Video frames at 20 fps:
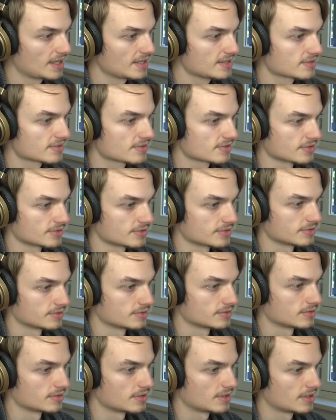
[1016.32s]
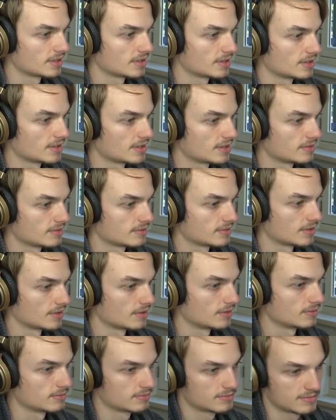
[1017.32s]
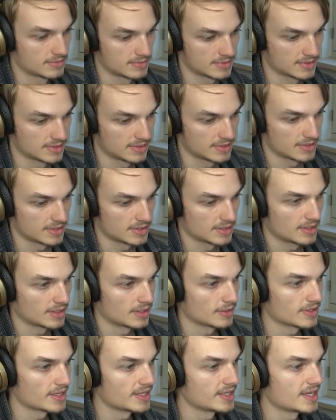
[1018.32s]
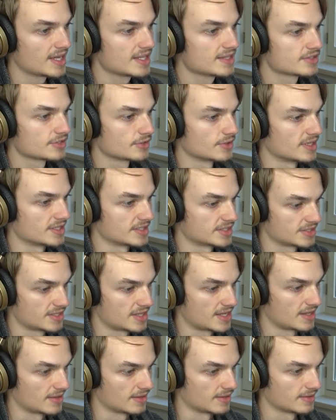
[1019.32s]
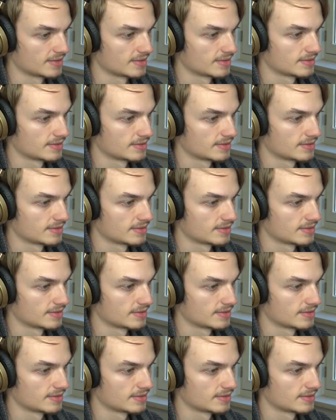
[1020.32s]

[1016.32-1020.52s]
Enter the... No. Okay, enter it then.